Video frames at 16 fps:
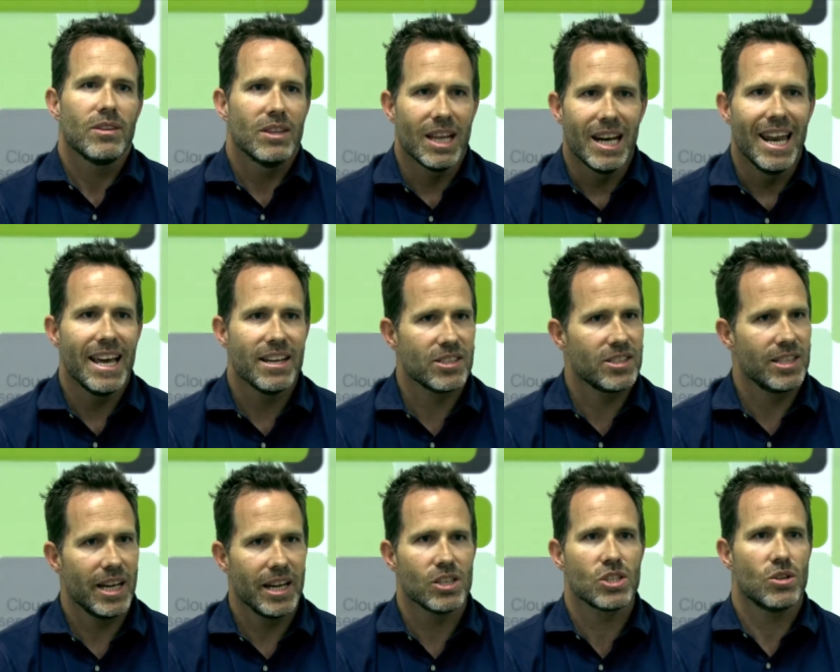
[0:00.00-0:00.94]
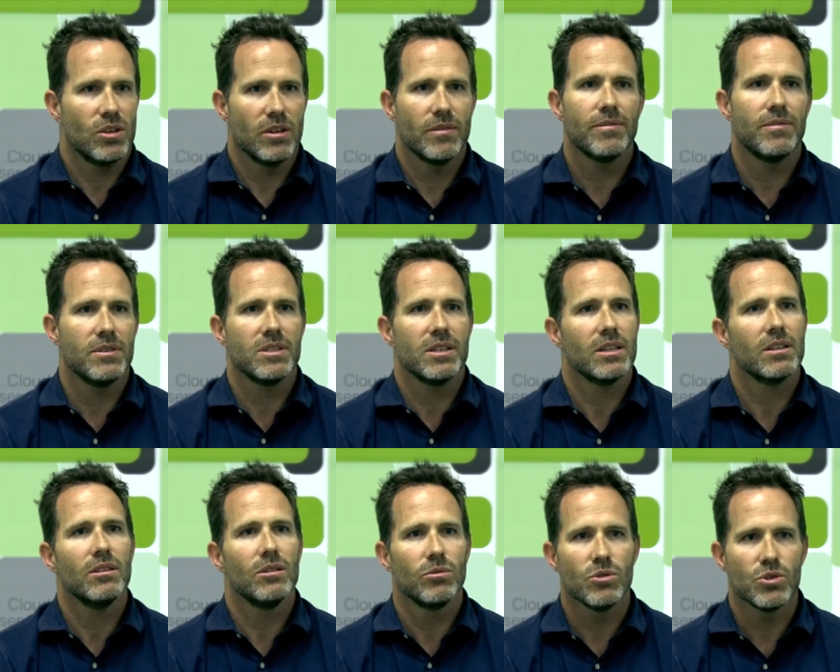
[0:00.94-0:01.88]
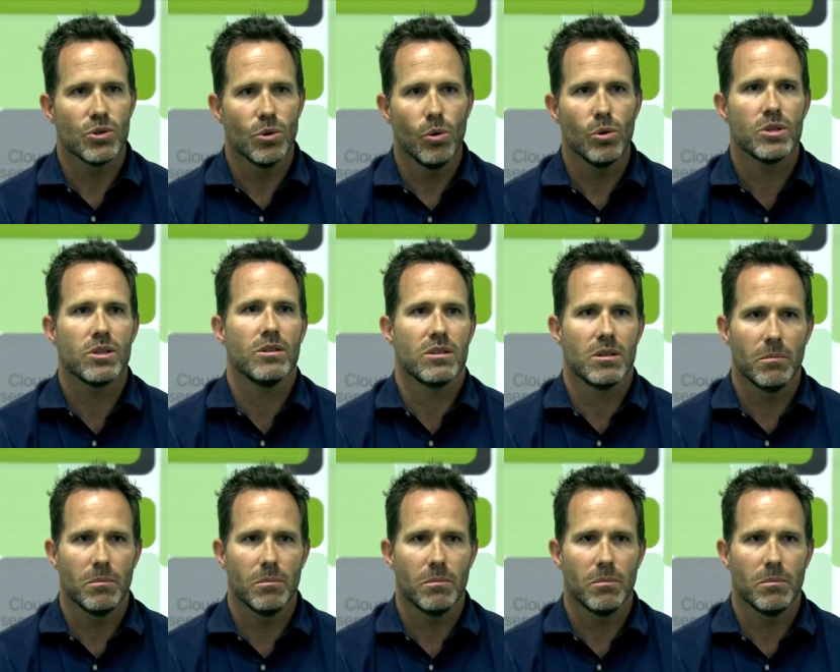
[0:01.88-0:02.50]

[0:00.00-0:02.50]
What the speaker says: the less touch on the physical resources